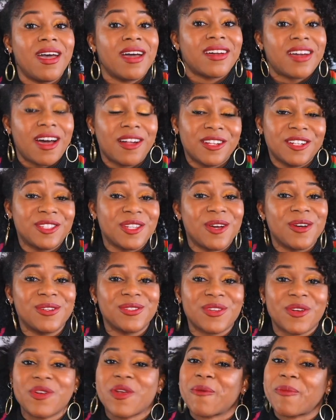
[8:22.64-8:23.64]
Color tones
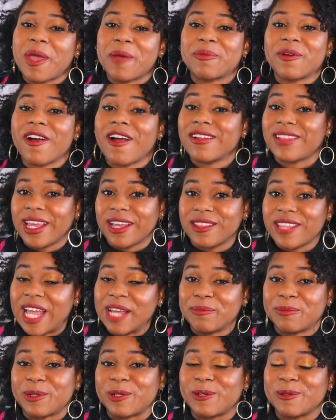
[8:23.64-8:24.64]
on your paper are like
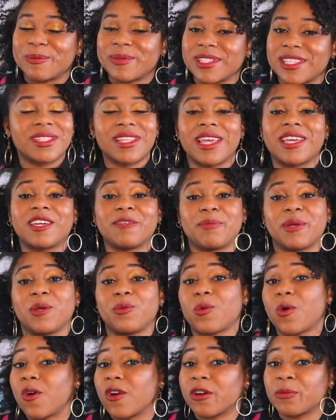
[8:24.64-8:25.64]
light bulbs. They could be
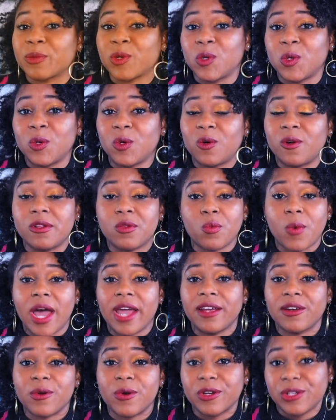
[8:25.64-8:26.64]
warm, cool,
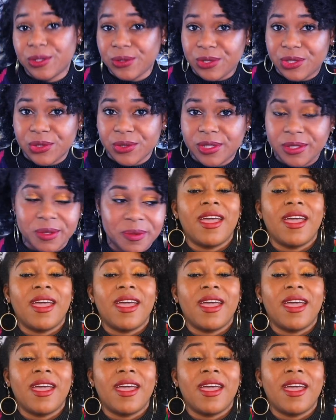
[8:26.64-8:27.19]
white, or neutral.